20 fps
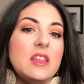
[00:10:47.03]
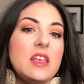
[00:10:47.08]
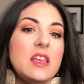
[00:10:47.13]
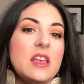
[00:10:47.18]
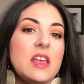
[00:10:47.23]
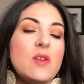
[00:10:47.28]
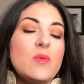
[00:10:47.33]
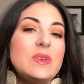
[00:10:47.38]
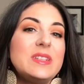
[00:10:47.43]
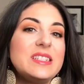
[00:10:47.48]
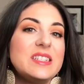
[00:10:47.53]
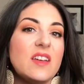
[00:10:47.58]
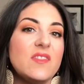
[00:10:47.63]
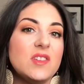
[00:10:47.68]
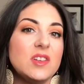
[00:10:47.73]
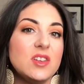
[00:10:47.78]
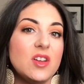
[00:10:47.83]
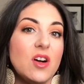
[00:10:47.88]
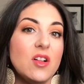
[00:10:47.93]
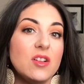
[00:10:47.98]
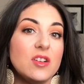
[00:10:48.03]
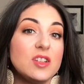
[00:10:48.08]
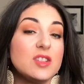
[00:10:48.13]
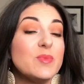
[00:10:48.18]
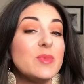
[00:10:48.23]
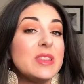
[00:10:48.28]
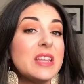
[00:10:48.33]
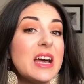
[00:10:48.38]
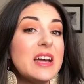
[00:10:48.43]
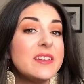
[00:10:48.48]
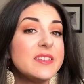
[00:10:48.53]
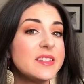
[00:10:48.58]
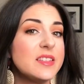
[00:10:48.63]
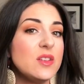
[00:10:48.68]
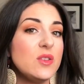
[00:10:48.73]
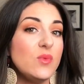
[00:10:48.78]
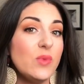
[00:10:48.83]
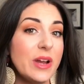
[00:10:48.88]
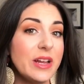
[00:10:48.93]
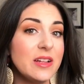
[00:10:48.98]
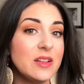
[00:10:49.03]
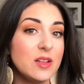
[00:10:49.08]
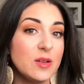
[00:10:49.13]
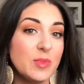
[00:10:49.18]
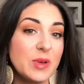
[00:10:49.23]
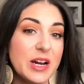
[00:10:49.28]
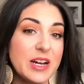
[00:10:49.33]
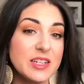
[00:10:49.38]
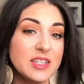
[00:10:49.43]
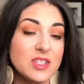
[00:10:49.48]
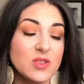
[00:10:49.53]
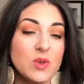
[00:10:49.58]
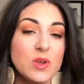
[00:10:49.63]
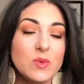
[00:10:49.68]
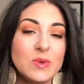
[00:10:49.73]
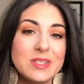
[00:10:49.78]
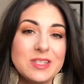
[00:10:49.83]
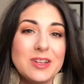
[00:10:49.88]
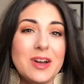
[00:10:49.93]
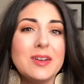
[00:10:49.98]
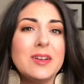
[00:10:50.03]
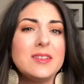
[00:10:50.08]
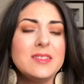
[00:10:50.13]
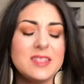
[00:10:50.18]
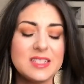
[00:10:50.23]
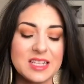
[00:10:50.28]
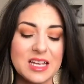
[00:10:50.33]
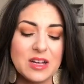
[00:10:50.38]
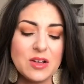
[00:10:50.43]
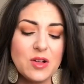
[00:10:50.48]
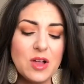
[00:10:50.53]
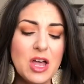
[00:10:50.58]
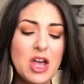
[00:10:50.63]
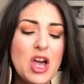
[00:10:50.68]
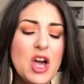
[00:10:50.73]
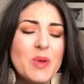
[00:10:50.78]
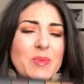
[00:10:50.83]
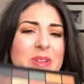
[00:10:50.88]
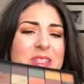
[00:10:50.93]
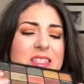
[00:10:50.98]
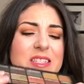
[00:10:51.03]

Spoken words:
It was $7, but that is the regular price, so it was not on sale, but